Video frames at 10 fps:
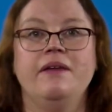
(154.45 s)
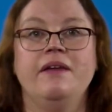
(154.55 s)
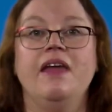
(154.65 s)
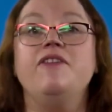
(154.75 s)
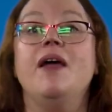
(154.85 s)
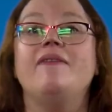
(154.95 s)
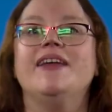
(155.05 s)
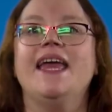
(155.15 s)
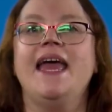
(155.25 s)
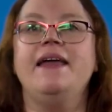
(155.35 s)
If you have a
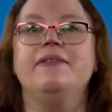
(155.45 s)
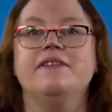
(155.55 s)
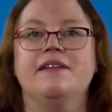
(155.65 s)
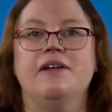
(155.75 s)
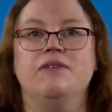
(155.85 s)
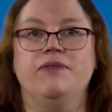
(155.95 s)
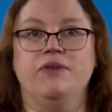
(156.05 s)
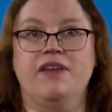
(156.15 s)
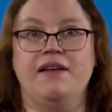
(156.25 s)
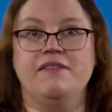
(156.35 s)
K at the start of your
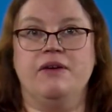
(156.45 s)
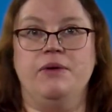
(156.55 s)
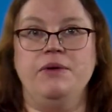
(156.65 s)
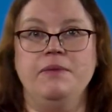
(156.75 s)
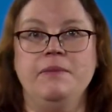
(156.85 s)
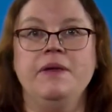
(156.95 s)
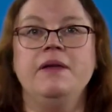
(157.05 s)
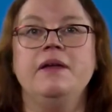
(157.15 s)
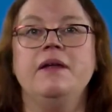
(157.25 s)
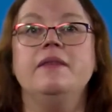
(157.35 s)
tax code,
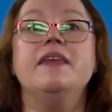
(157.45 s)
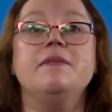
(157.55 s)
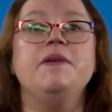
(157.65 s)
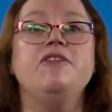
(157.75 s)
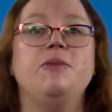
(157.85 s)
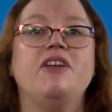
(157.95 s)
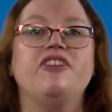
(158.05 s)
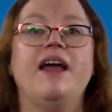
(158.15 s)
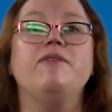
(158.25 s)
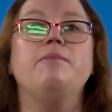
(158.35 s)
this means you actually
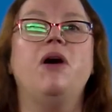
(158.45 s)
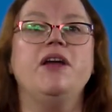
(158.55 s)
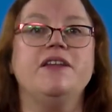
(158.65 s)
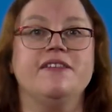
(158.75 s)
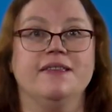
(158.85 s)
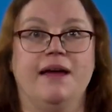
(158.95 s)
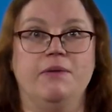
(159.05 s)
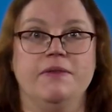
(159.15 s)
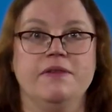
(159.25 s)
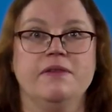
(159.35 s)
have a minus
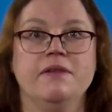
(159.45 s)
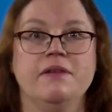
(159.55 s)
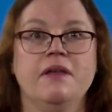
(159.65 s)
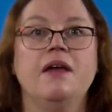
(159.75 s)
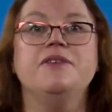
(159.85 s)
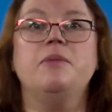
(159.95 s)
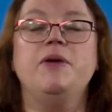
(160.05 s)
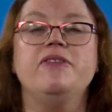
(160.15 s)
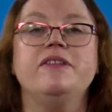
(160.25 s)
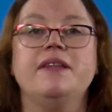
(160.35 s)
allowance, as your
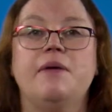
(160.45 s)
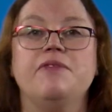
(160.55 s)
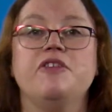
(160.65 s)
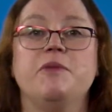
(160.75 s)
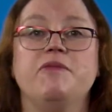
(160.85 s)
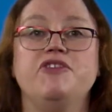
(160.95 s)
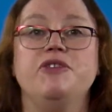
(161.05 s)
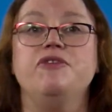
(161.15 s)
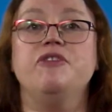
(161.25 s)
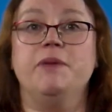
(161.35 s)
personal allowance has been
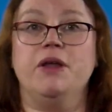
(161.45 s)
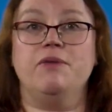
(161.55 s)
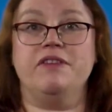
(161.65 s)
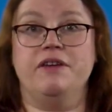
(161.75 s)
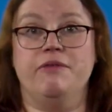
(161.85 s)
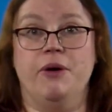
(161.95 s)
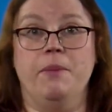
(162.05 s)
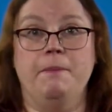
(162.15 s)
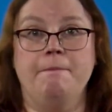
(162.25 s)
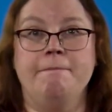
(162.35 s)
reduced to below zero.
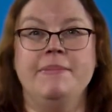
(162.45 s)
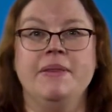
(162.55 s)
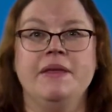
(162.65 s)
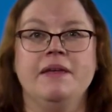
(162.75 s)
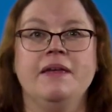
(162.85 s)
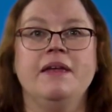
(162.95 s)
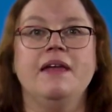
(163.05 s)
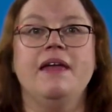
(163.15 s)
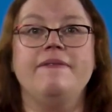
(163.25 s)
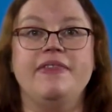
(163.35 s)

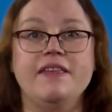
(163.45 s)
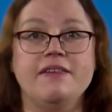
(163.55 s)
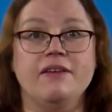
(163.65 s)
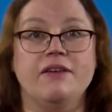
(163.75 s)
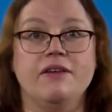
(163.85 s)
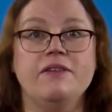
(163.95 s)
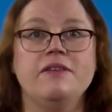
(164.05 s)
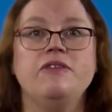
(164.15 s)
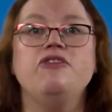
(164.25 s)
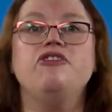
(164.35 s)
If this occurs,
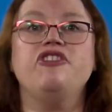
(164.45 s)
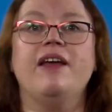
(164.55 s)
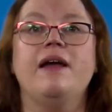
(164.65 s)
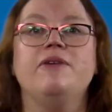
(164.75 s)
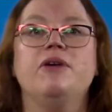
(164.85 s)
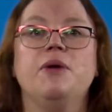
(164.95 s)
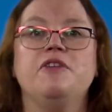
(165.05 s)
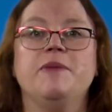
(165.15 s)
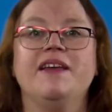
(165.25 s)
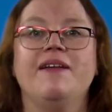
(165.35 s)
you should check how your code has
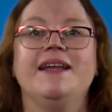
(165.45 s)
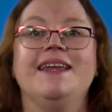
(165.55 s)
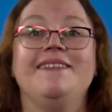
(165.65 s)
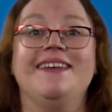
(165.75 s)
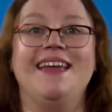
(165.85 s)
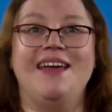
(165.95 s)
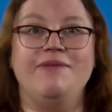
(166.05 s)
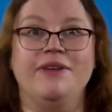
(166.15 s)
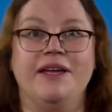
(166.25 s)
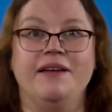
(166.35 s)
been calculated
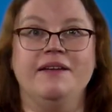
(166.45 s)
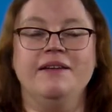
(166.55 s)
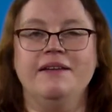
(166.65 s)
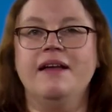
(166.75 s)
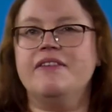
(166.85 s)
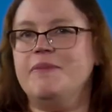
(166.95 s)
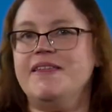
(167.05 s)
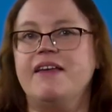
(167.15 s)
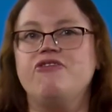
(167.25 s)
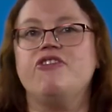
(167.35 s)
carefully, as it means
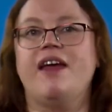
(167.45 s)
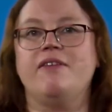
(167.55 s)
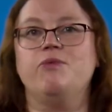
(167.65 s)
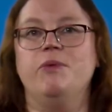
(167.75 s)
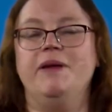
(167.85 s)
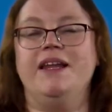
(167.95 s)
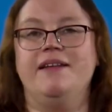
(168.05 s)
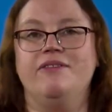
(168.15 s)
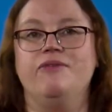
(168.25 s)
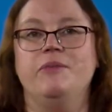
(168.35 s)
extra tax will be
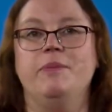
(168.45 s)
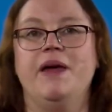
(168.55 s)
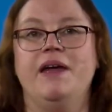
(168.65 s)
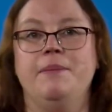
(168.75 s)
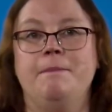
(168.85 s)
collected from your pay.